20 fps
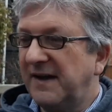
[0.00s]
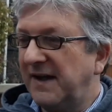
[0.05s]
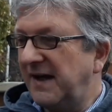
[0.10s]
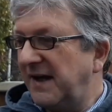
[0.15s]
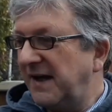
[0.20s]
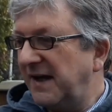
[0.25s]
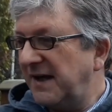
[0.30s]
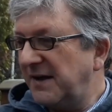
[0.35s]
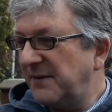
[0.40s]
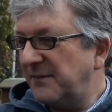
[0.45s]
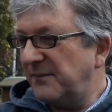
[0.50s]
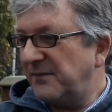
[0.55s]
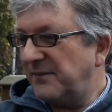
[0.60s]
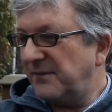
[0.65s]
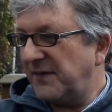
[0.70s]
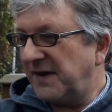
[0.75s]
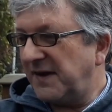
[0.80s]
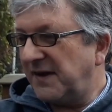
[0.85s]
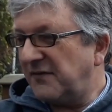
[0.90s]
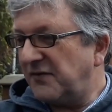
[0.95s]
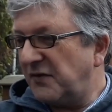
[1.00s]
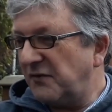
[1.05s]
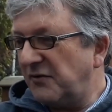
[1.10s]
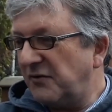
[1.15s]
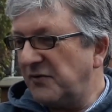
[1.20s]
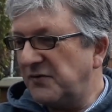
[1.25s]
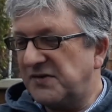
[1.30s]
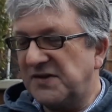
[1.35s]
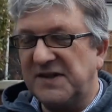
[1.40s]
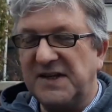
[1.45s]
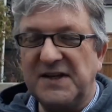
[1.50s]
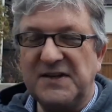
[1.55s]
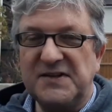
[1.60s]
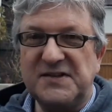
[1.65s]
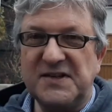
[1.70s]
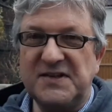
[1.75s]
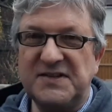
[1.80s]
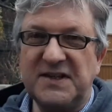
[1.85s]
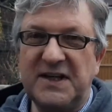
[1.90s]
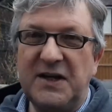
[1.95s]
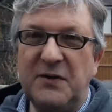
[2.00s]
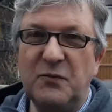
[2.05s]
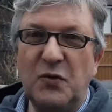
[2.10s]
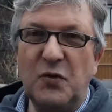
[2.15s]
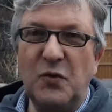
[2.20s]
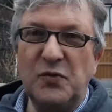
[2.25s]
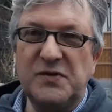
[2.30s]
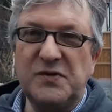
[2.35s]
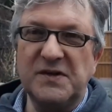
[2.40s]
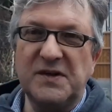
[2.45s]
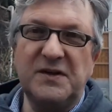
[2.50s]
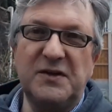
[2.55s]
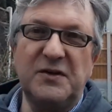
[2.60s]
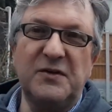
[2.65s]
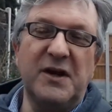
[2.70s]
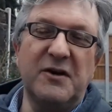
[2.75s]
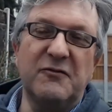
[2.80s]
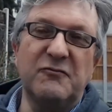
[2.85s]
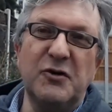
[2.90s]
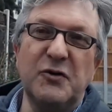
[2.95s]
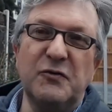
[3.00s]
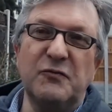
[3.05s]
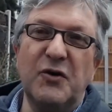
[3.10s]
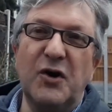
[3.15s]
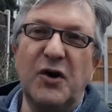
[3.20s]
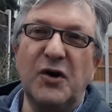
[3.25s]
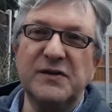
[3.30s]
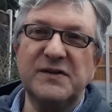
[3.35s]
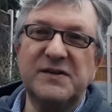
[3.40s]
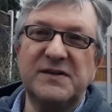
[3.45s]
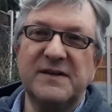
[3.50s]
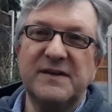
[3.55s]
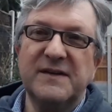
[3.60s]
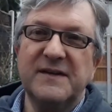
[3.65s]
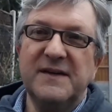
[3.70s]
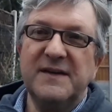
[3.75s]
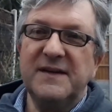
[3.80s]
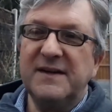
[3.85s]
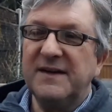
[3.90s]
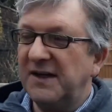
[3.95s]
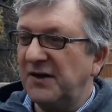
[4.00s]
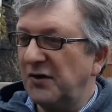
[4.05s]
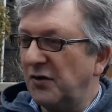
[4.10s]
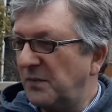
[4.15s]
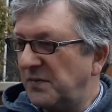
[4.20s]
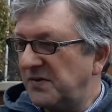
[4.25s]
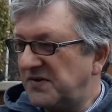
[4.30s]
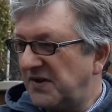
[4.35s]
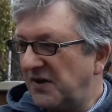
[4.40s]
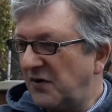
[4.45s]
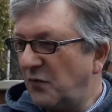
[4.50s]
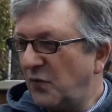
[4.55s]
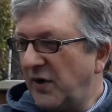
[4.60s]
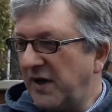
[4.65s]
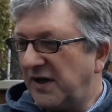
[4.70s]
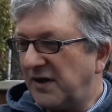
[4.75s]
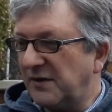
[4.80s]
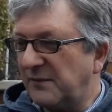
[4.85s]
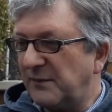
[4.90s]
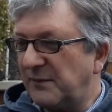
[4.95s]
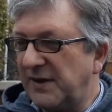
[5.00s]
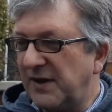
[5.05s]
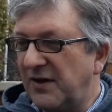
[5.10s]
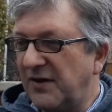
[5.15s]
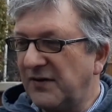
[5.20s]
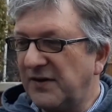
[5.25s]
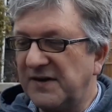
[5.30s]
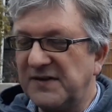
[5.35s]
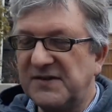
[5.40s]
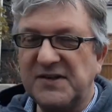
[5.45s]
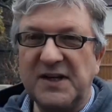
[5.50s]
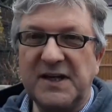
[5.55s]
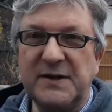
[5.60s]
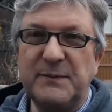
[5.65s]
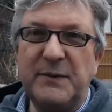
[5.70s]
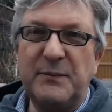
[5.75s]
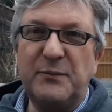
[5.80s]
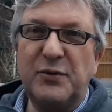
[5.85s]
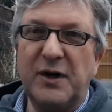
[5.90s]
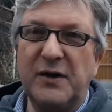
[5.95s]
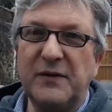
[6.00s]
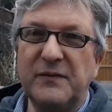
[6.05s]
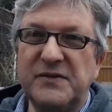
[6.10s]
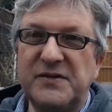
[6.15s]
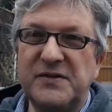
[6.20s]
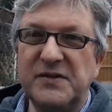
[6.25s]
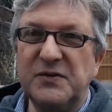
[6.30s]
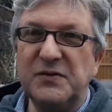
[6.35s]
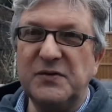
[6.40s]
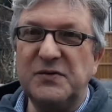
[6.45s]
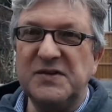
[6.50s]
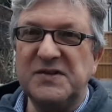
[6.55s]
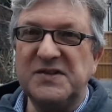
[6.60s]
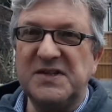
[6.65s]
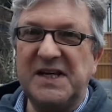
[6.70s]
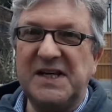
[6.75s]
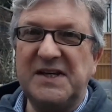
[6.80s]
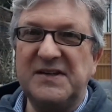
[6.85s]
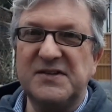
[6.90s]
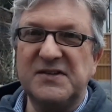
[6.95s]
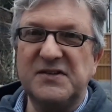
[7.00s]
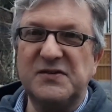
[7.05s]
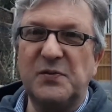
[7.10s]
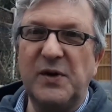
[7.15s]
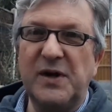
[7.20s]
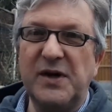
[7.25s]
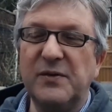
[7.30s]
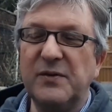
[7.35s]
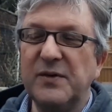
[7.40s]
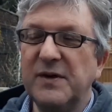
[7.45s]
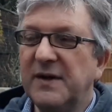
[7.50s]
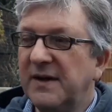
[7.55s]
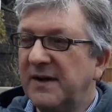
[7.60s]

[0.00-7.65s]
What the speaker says: and if the roots are then sitting in water, you get root rot, and obviously a weakened plant is going to be prone to disease as well.